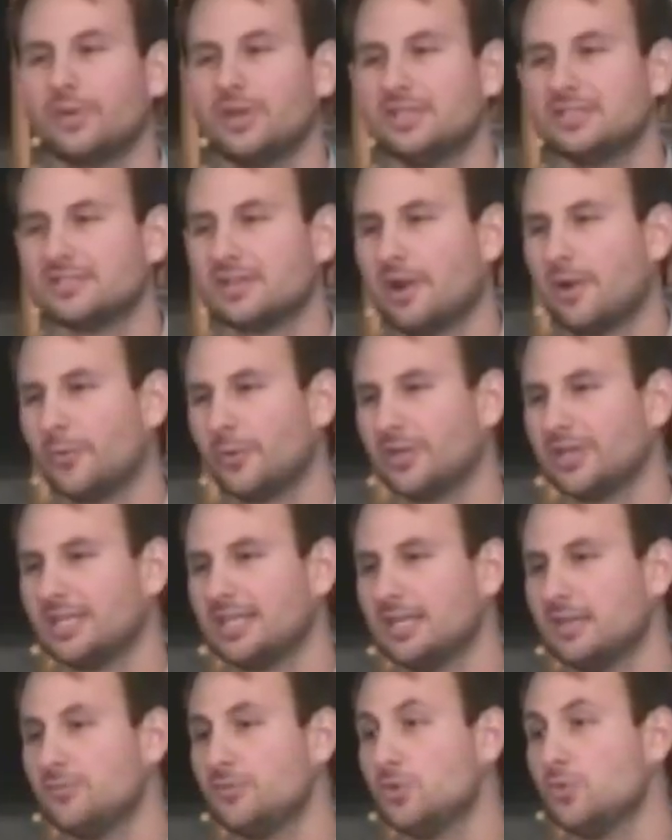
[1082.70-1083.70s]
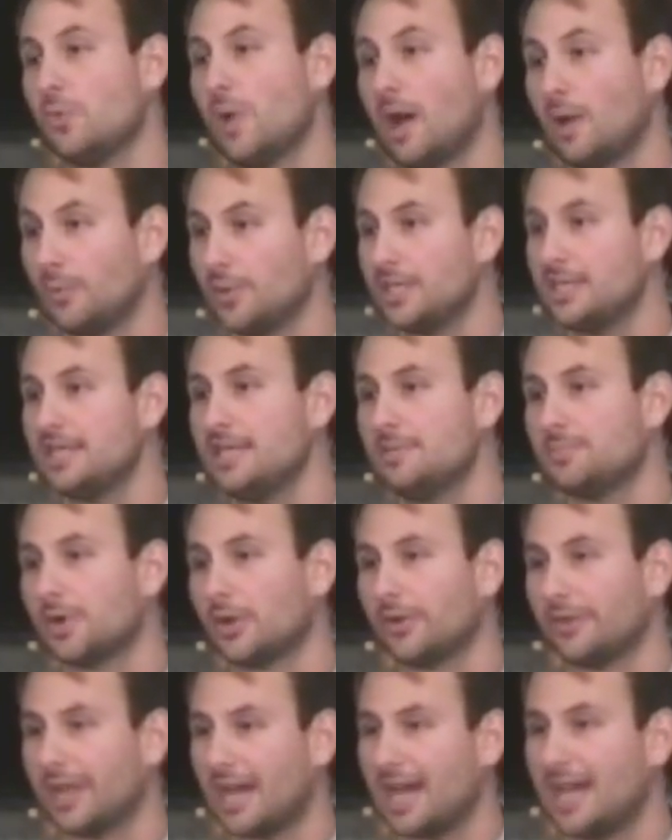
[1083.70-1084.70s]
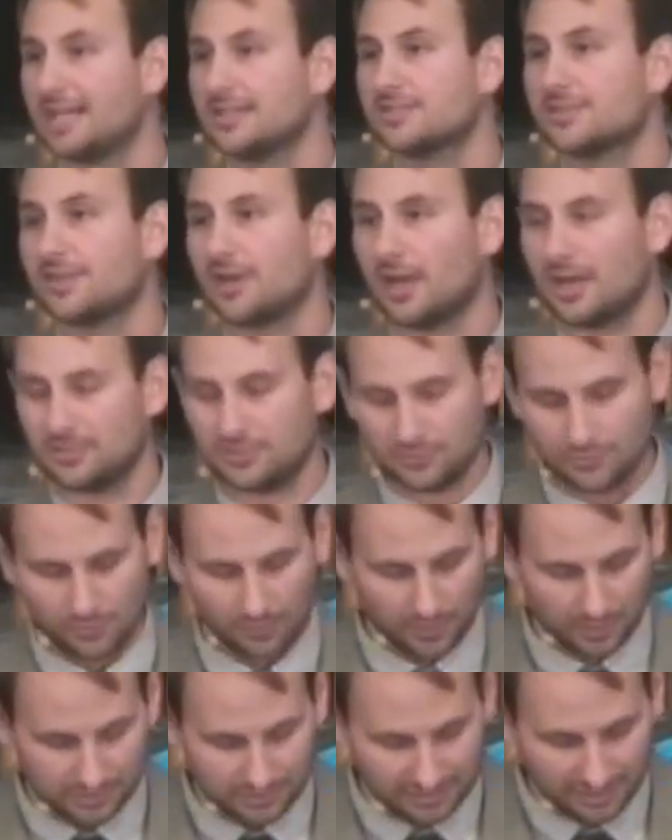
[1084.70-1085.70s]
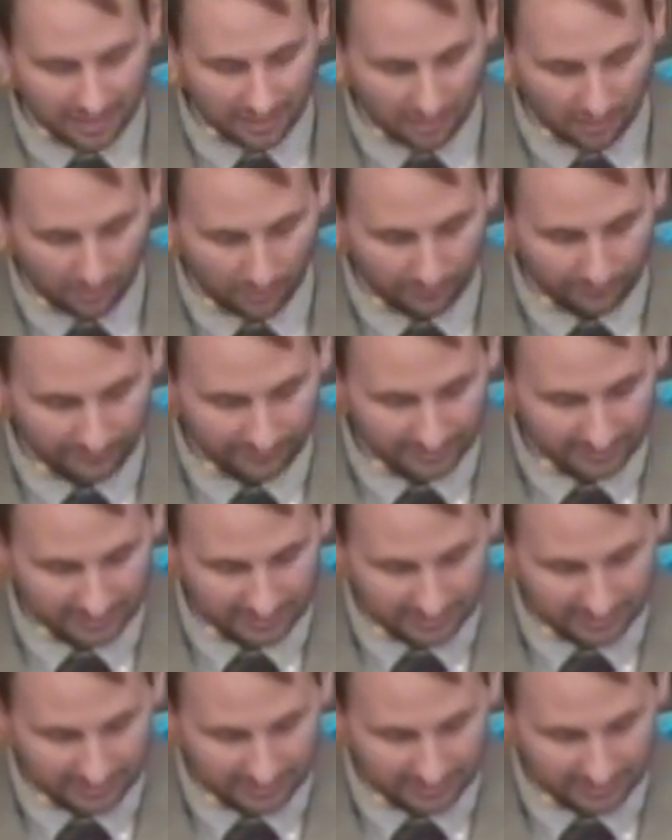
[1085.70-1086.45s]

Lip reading: reason I want to give you why we keep our nice thoughts to ourselves